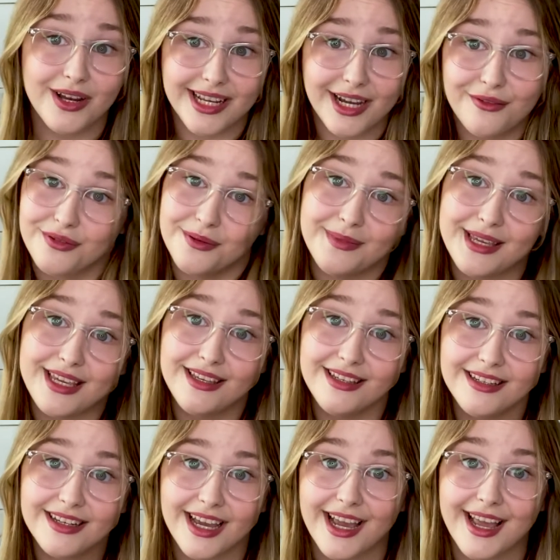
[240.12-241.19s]
out for me,
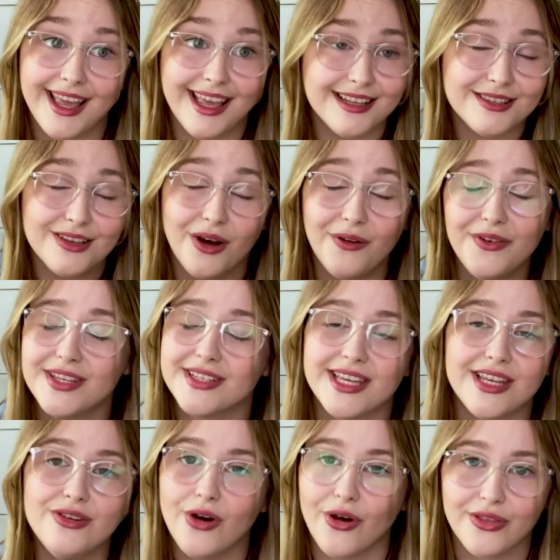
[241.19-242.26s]
it's obviously
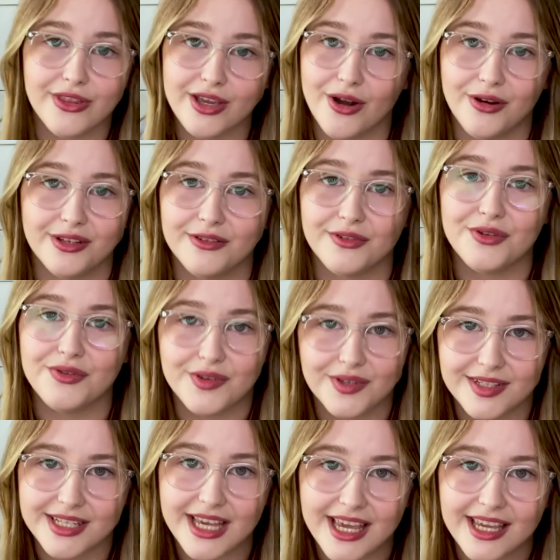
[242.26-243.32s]
not the only route you can
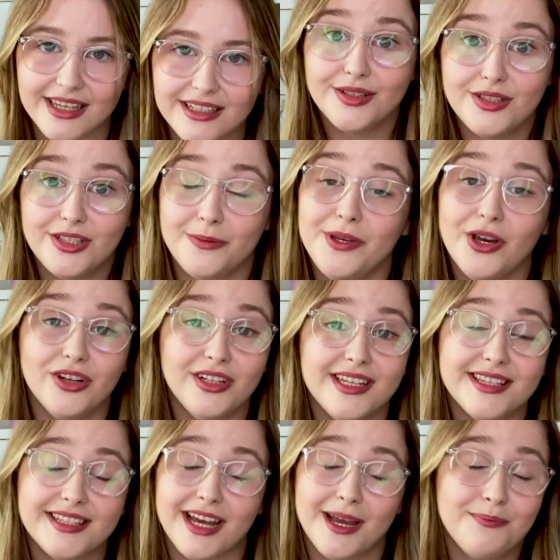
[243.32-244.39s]
take. To be
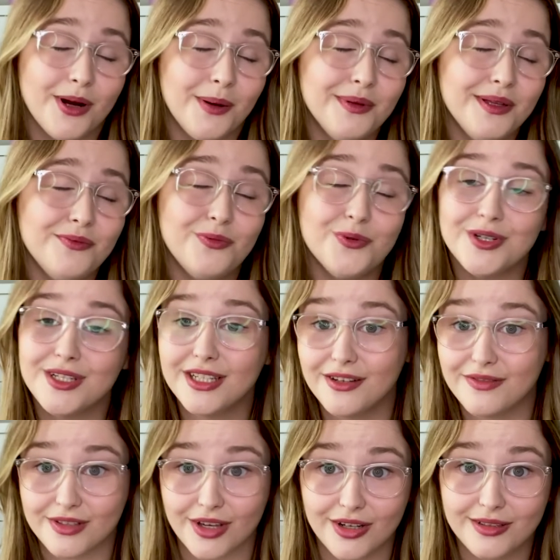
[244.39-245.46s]
honest, I probably wouldn't have
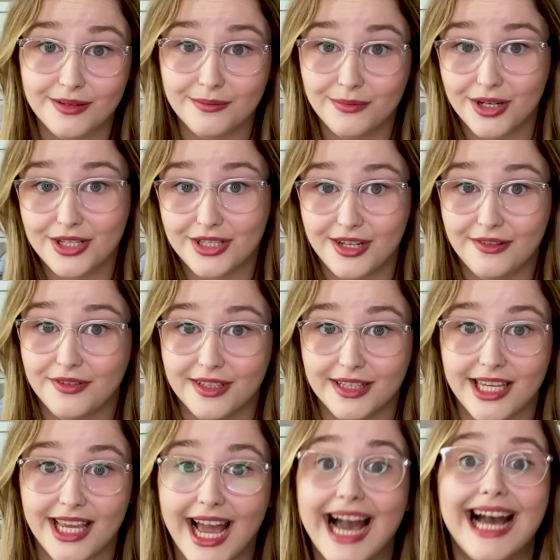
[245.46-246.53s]
done much differently
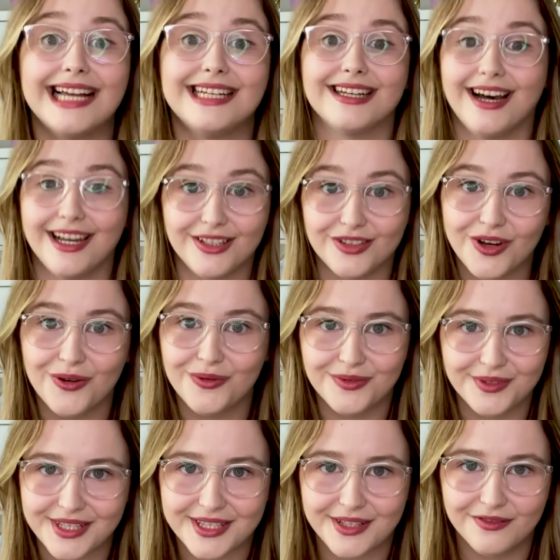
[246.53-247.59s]
had I known
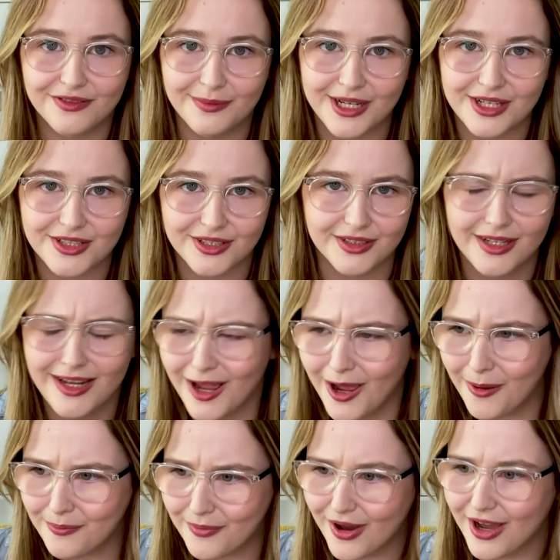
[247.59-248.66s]
this information,
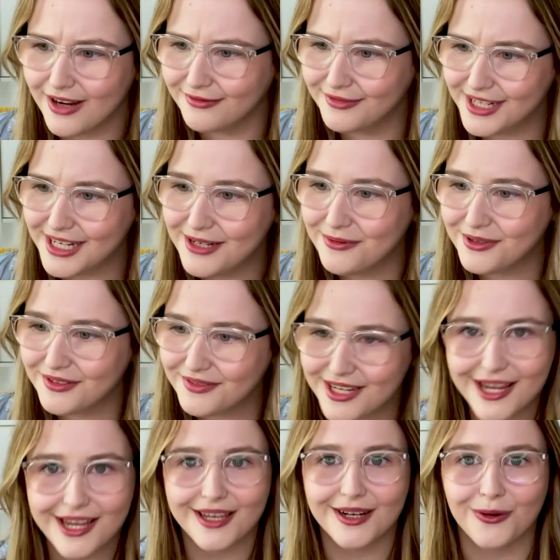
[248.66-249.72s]
but it really would have
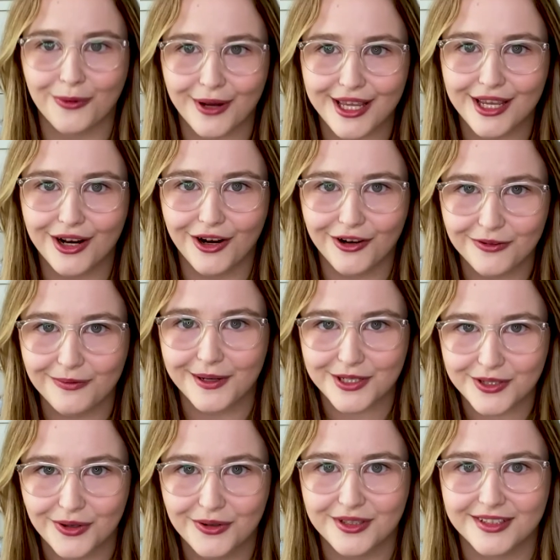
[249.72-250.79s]
taken a weight off my
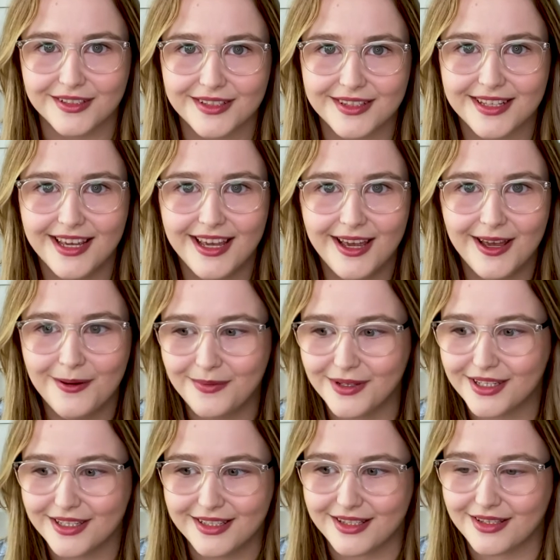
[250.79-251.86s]
shoulders,
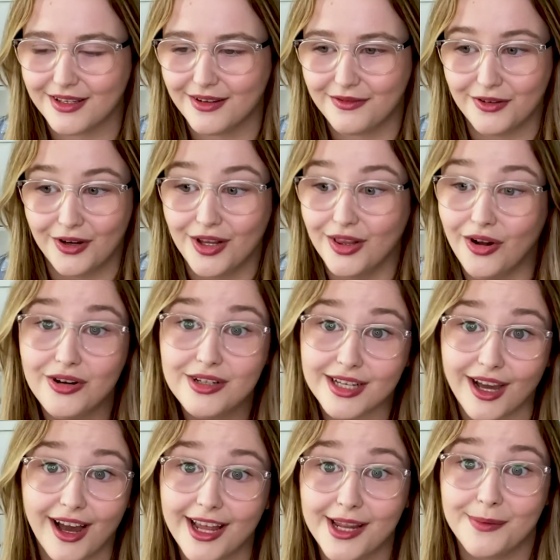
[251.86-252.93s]
because for a long
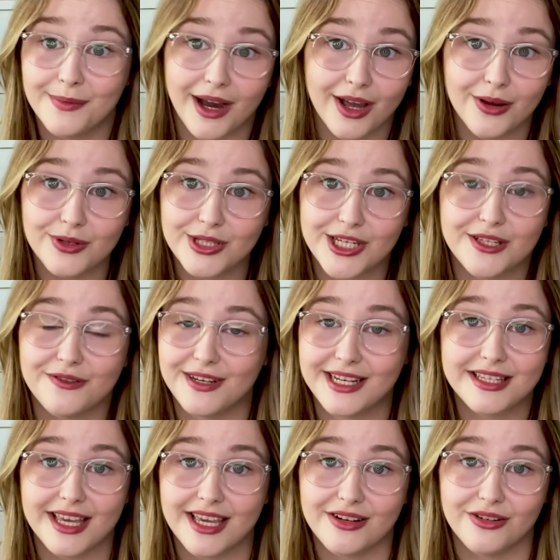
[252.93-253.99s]
time I was just
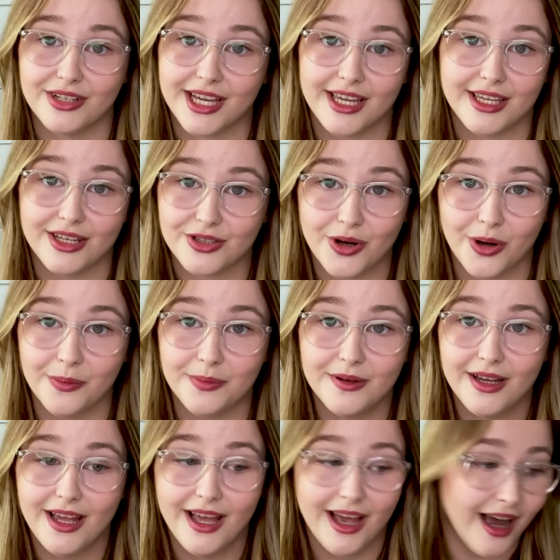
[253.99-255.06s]
fixated on getting a job.
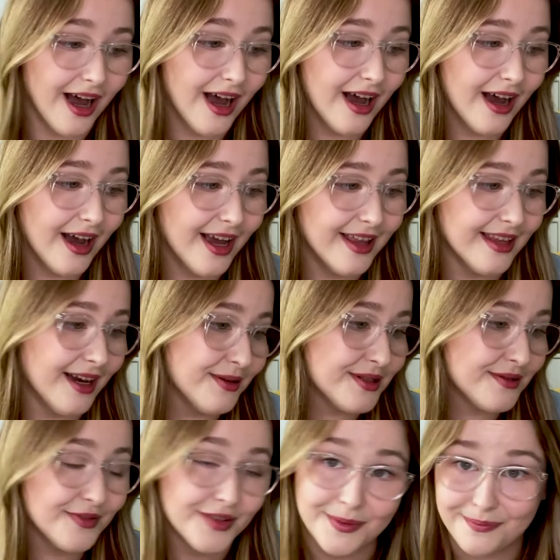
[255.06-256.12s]
And that was
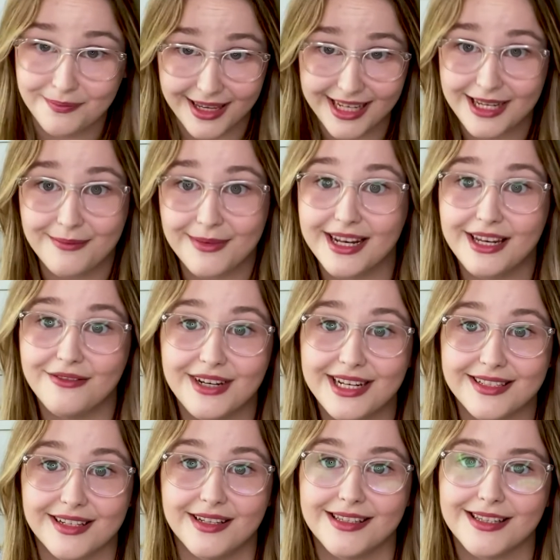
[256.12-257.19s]
for many, many
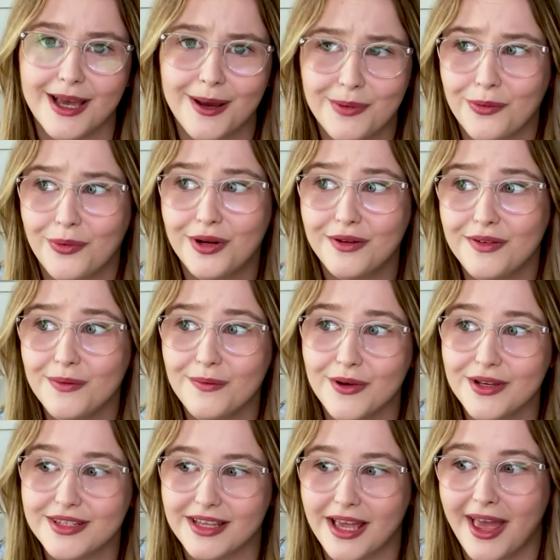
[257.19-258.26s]
reasons, but one of them
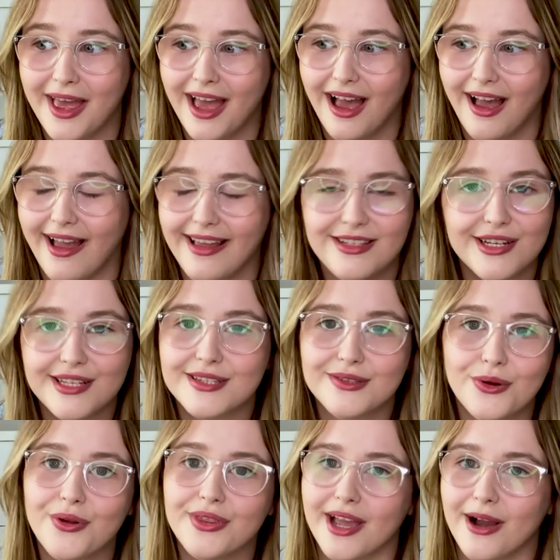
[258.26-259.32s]
was I just
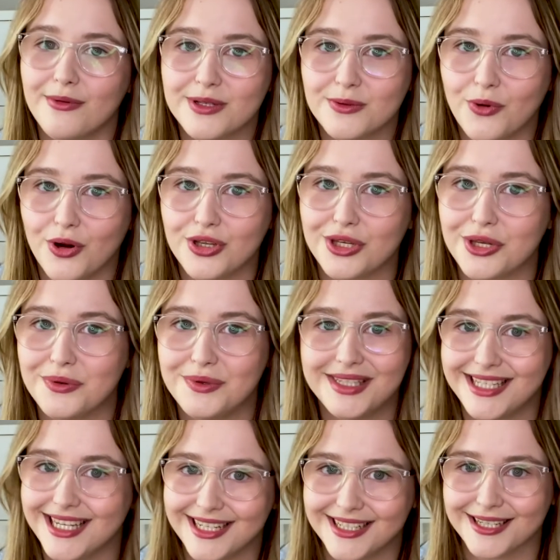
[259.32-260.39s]
thought that was what you
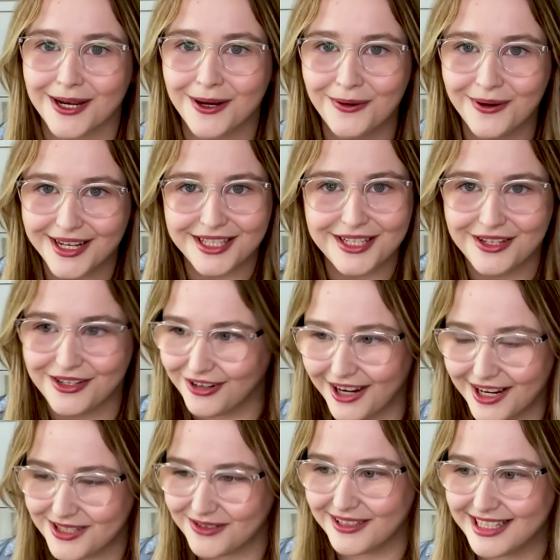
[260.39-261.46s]
did when you
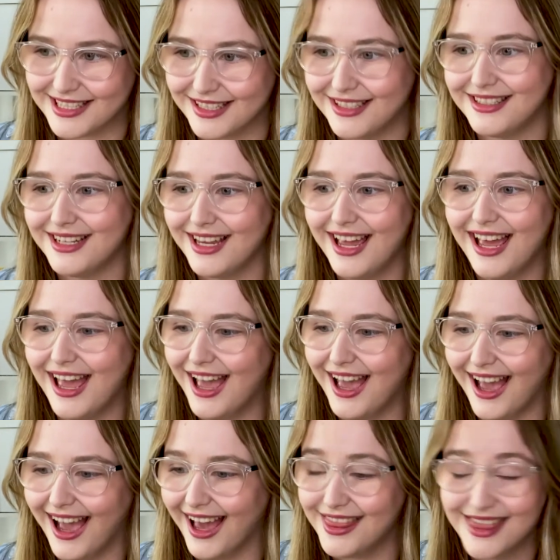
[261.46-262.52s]
graduated,
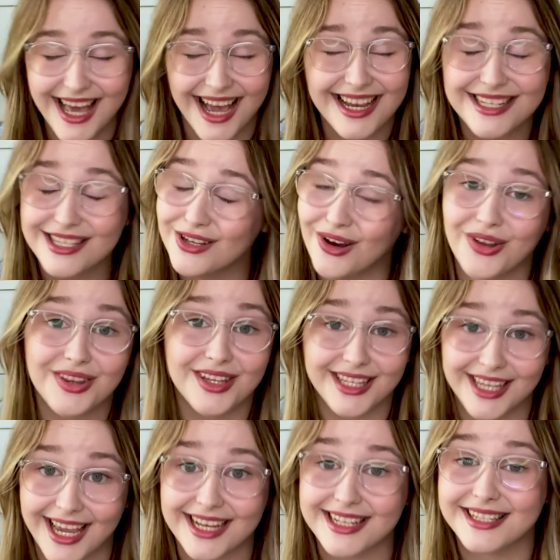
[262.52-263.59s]
and that is not the
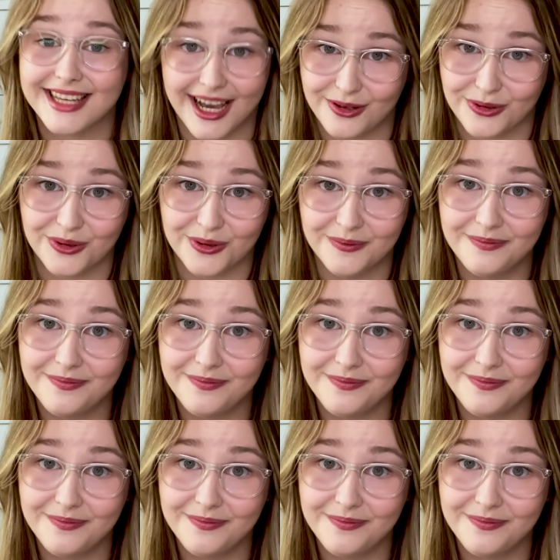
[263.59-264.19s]
case at all.